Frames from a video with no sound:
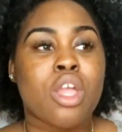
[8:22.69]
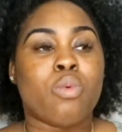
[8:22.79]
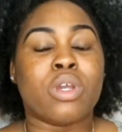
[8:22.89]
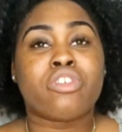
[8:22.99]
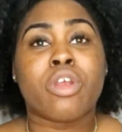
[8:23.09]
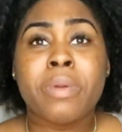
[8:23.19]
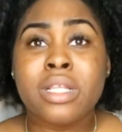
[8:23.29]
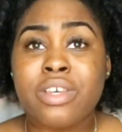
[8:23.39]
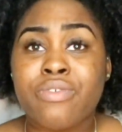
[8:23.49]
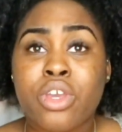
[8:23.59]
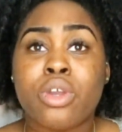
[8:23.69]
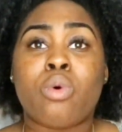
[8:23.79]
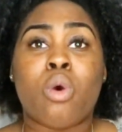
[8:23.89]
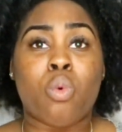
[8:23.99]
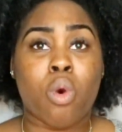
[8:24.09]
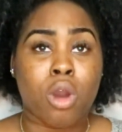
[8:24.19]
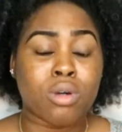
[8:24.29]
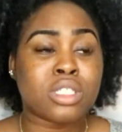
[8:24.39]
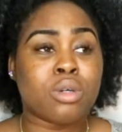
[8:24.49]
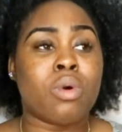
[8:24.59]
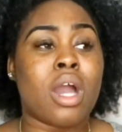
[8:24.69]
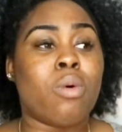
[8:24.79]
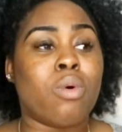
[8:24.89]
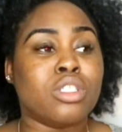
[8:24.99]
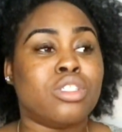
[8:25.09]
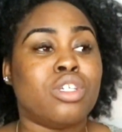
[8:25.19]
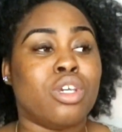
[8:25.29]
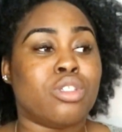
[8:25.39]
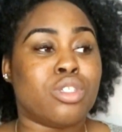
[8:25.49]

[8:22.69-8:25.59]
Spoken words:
With group interview, also what I want you